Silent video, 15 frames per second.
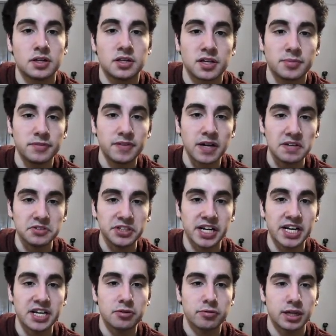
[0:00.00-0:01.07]
Number
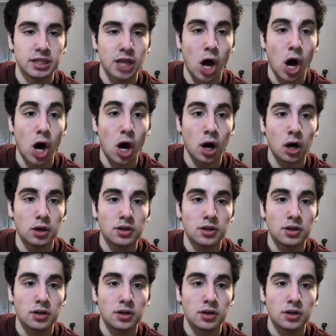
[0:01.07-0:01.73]
583, law.